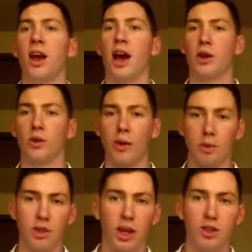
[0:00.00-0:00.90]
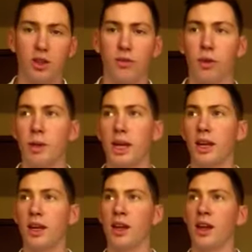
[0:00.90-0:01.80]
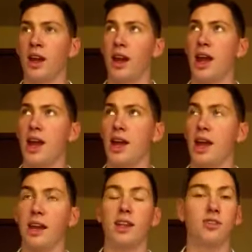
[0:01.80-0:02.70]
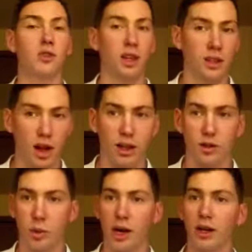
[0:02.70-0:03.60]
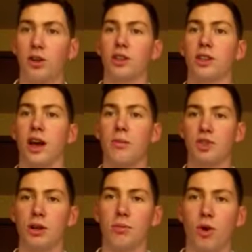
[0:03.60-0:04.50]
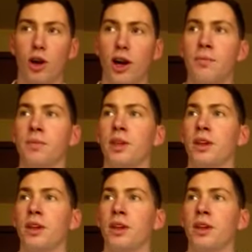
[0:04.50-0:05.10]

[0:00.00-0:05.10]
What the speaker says: had a reputation for being a, and this was acknowledged by our coach at the time, Jim Mora,